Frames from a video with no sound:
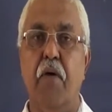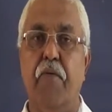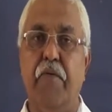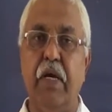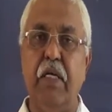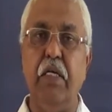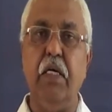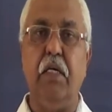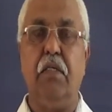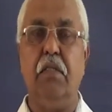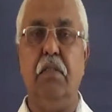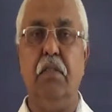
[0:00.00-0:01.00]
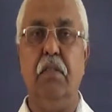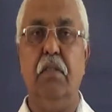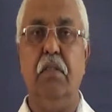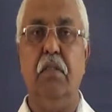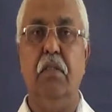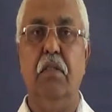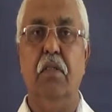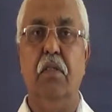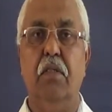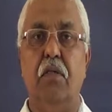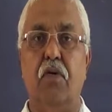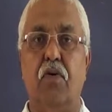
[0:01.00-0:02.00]
we need
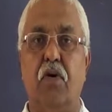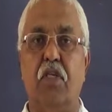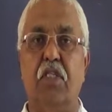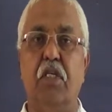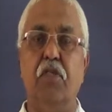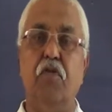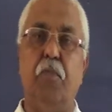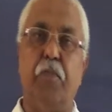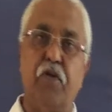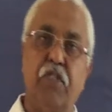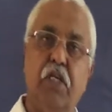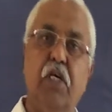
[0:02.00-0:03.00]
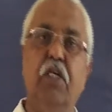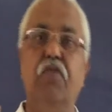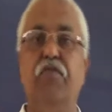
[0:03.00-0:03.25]
corrosion to proceed.